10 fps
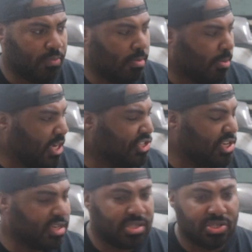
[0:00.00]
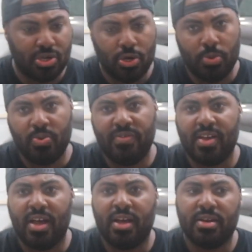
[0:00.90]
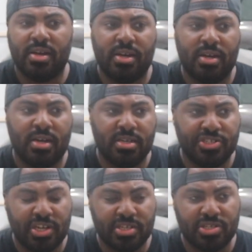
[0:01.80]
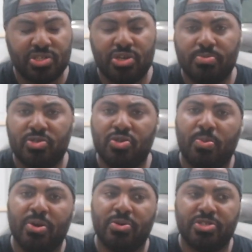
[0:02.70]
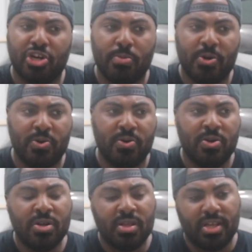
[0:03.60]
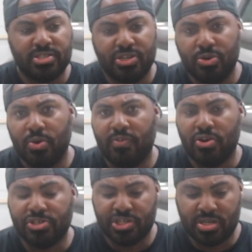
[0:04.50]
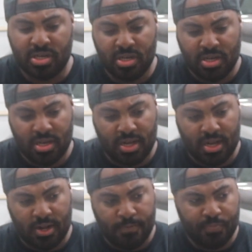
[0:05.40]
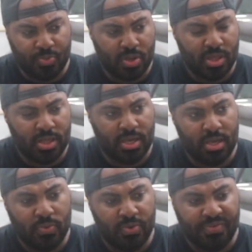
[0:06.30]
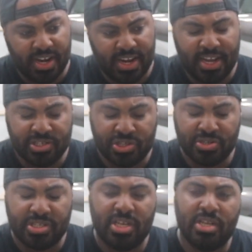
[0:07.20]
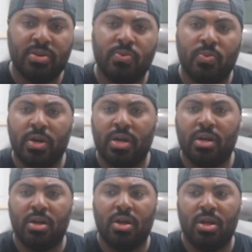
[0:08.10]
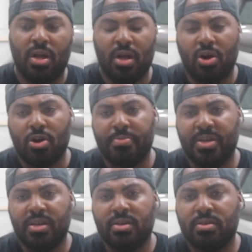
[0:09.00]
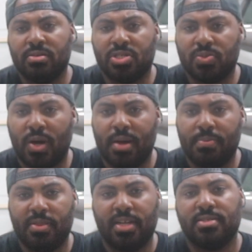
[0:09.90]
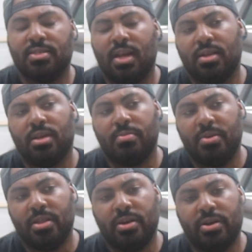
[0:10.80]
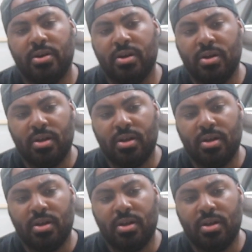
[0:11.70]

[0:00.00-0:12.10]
my Genesis Coupe. We've got a Genesis Coupe 2.0 Turbo. That's a newer version. We've got an S13 with a RB swap. That's not going to be there